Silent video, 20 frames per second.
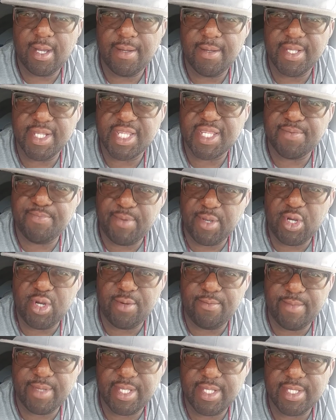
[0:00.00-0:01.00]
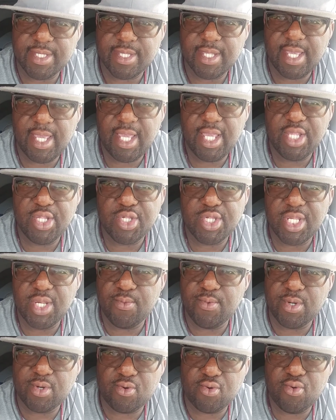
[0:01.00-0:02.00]
experiments, and she
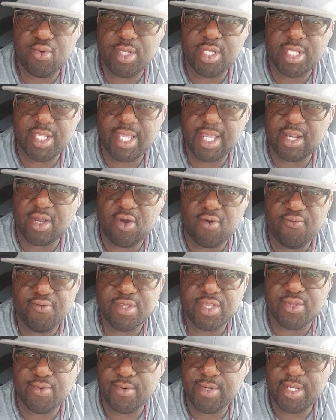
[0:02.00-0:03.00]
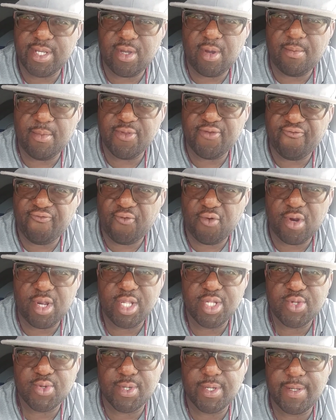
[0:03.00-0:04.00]
recruited like almost
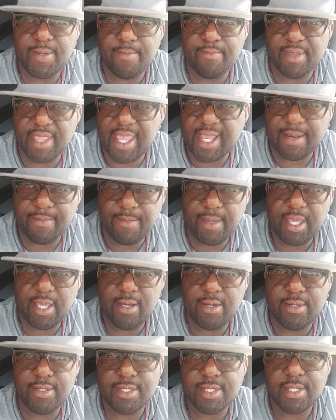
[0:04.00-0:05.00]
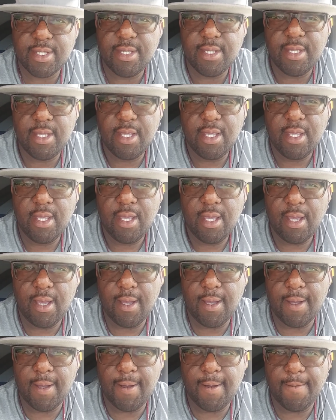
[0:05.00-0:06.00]
400 black males
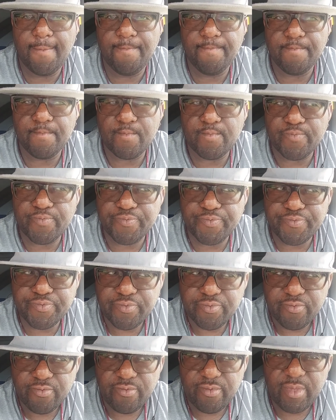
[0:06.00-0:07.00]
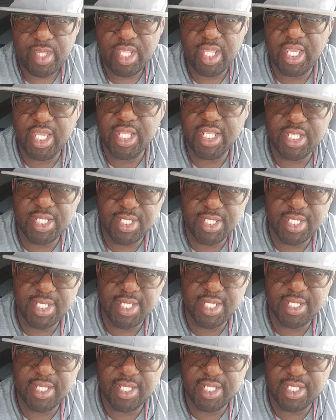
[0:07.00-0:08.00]
um,
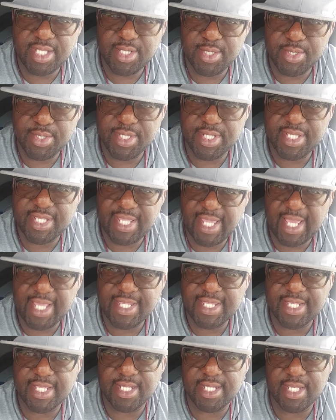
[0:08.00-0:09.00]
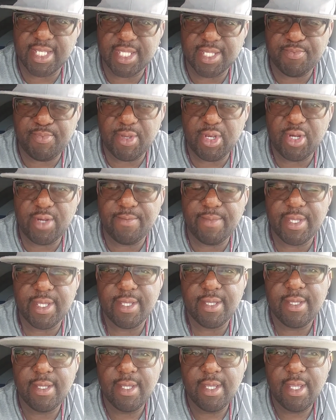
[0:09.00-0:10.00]
into this testing experiment.
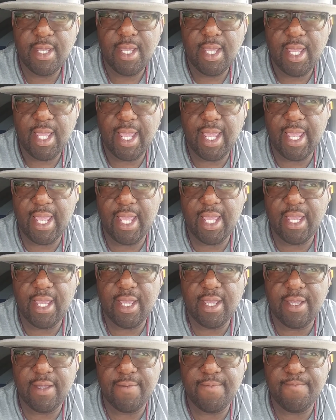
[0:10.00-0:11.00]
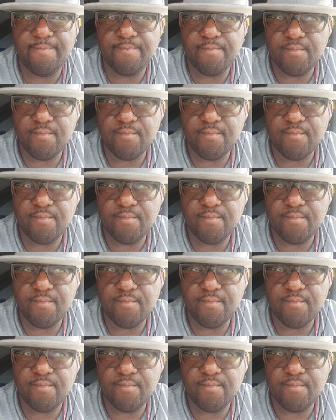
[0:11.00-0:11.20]
And